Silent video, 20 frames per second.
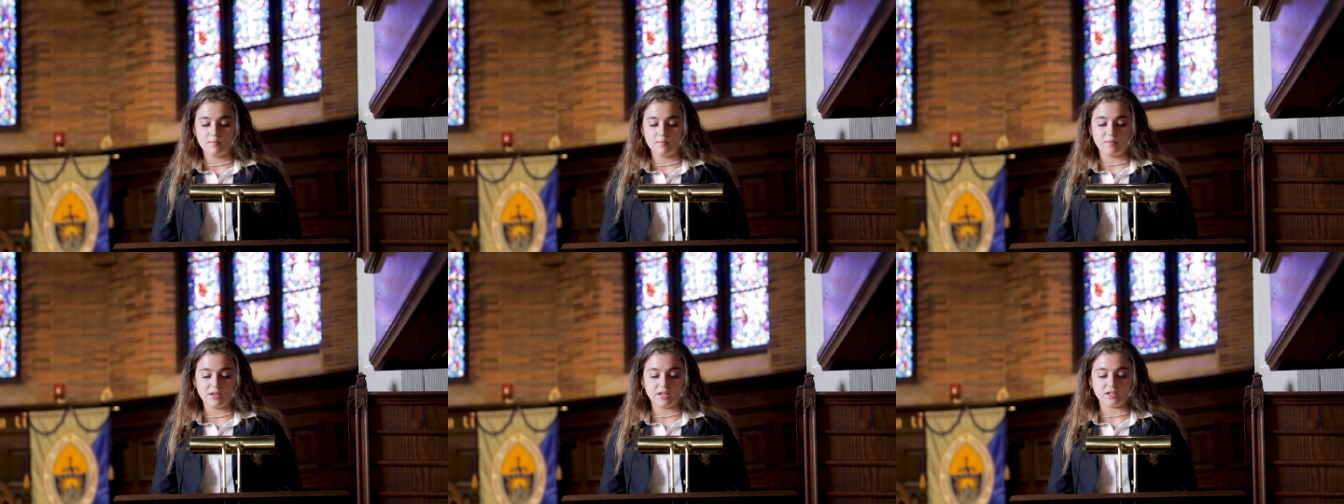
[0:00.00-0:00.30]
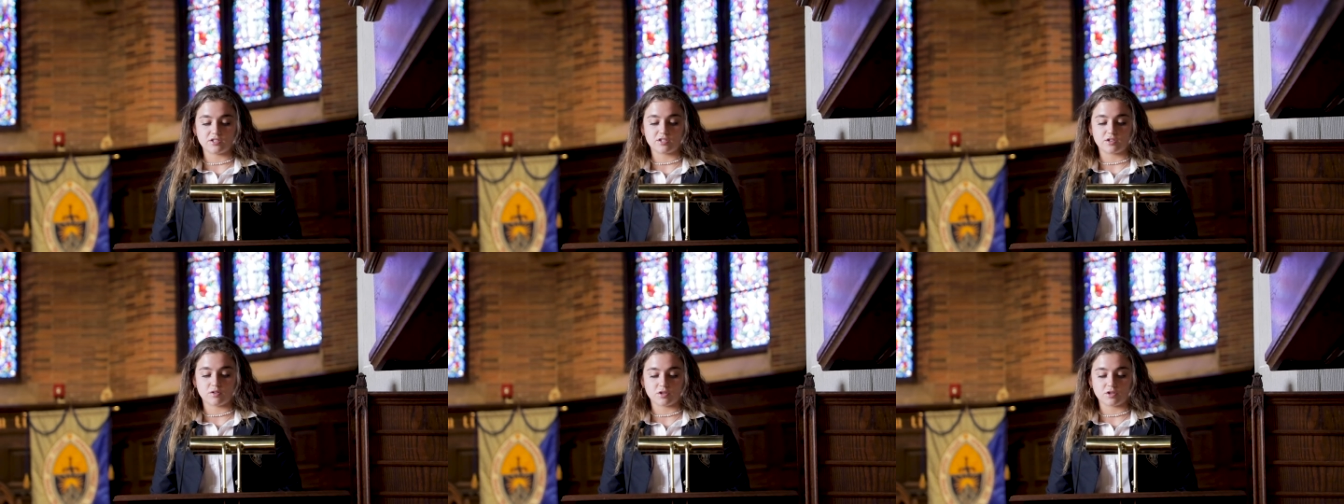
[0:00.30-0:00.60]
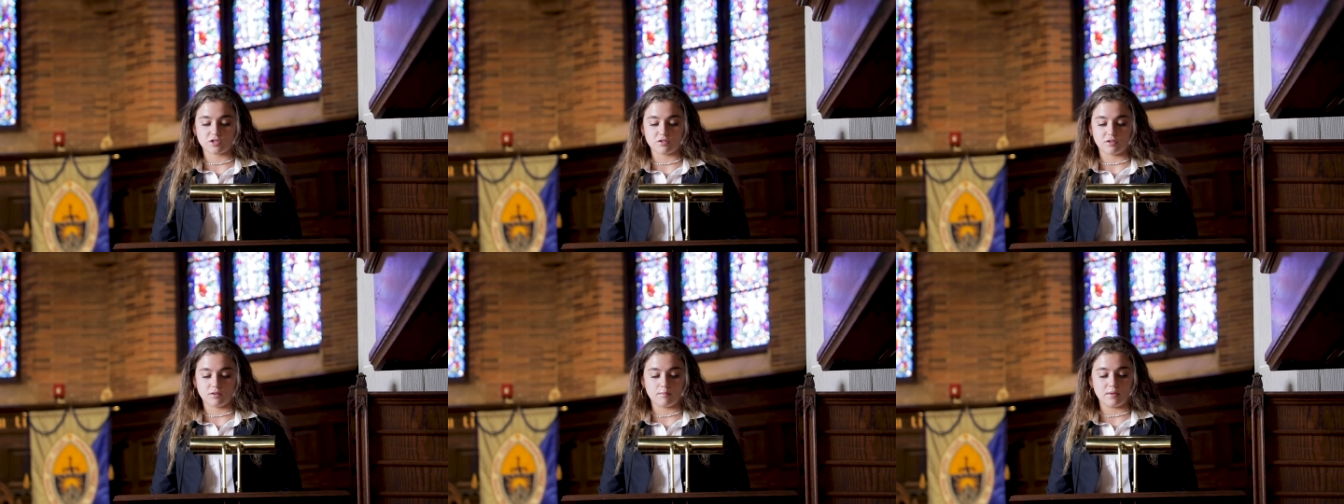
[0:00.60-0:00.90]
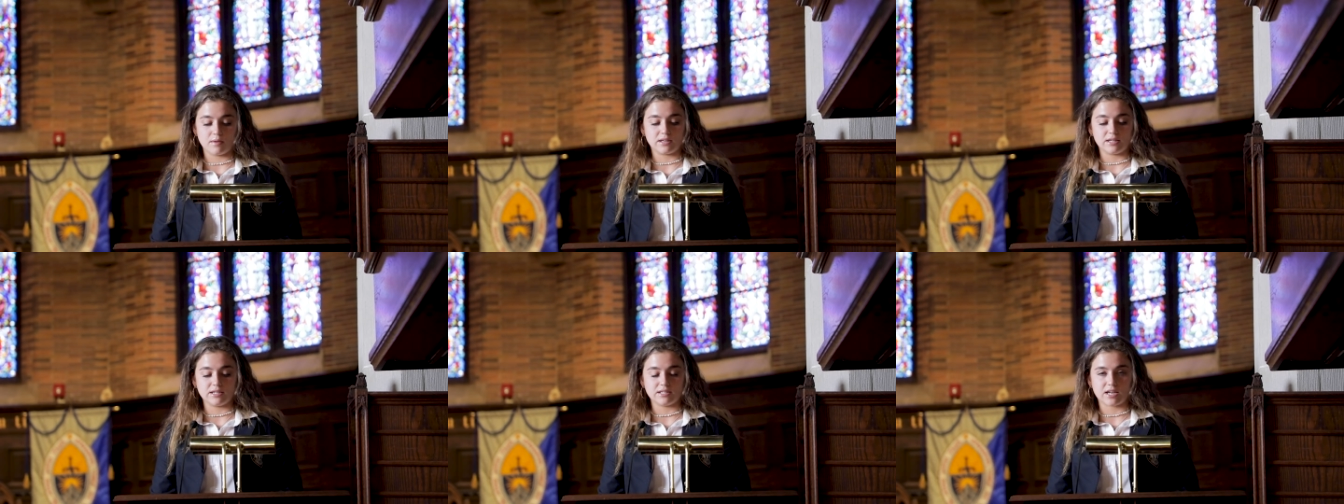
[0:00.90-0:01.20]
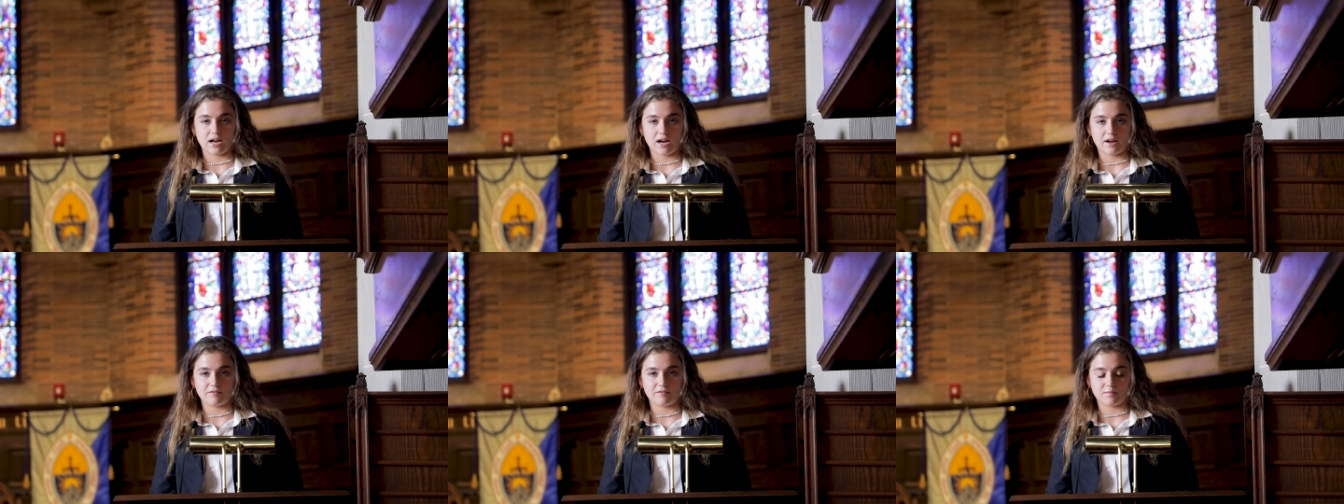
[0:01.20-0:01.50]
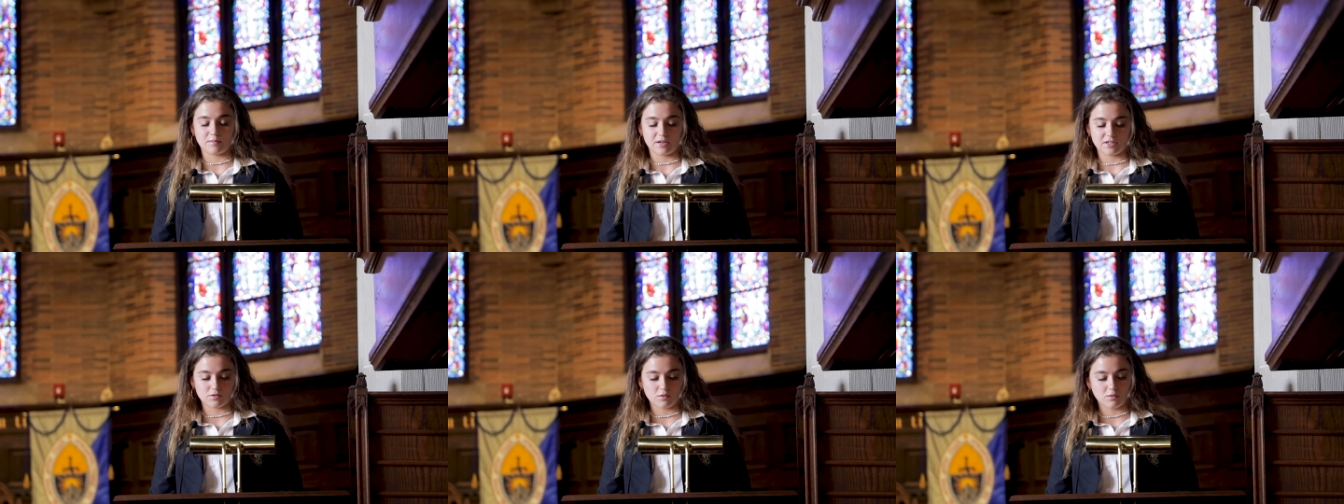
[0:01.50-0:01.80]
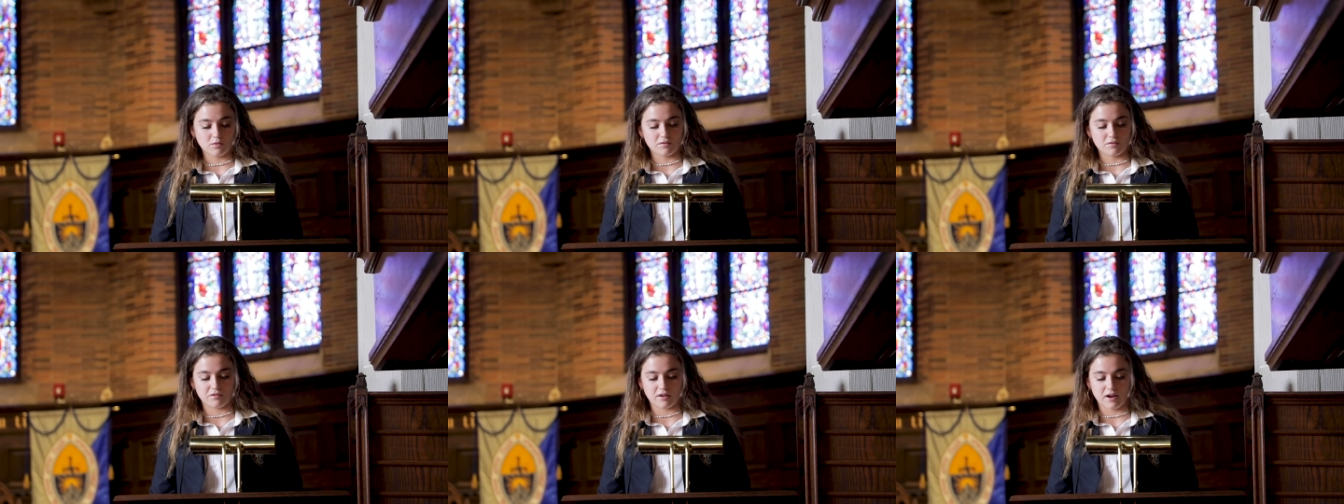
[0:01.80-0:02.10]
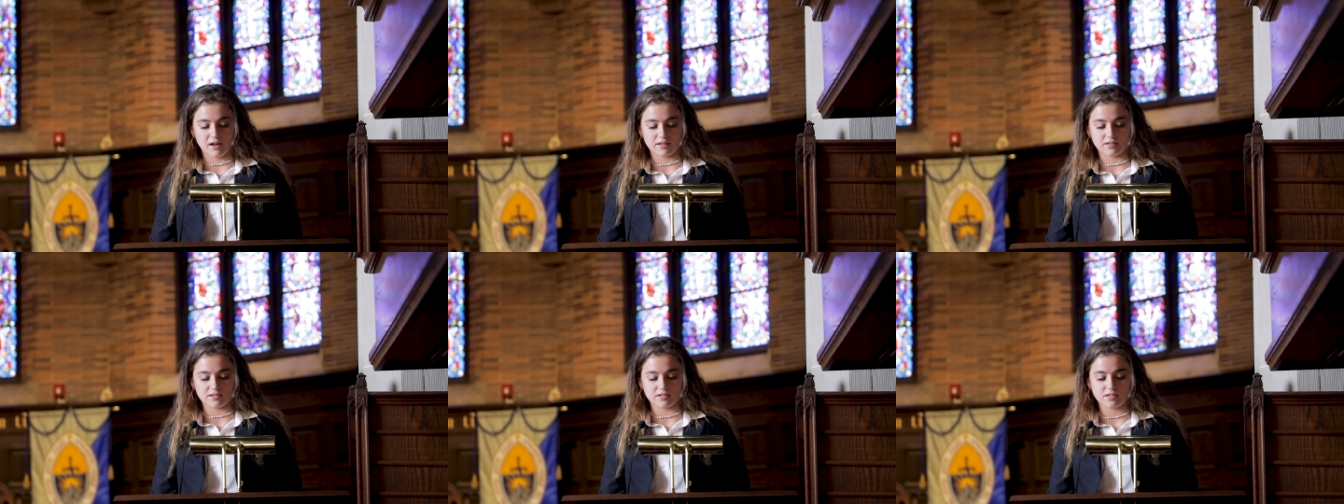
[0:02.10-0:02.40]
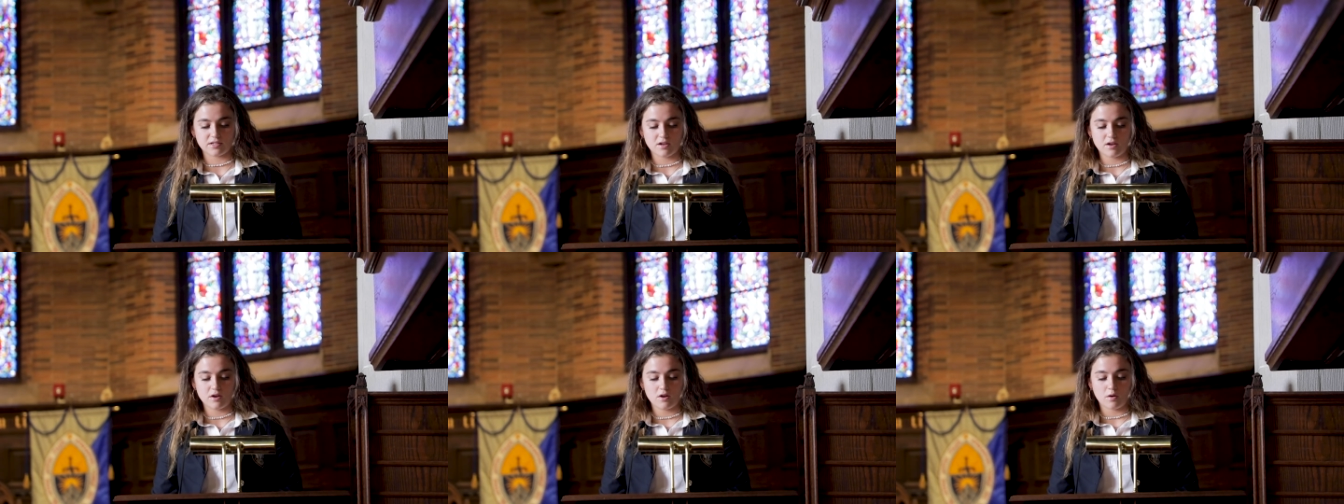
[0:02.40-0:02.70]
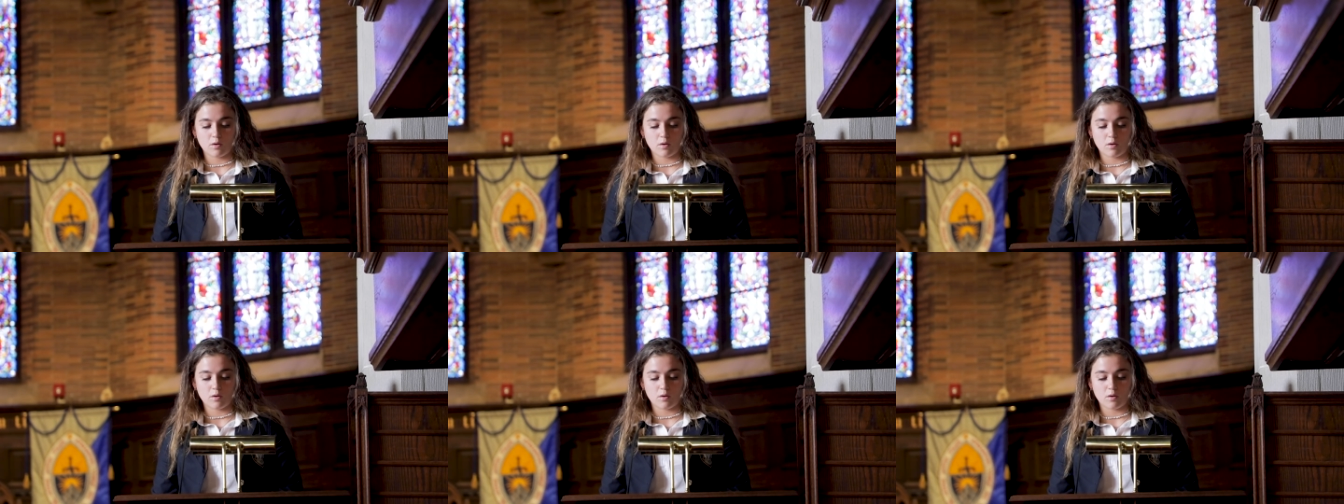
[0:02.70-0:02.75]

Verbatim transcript: being social and making time for my school friends,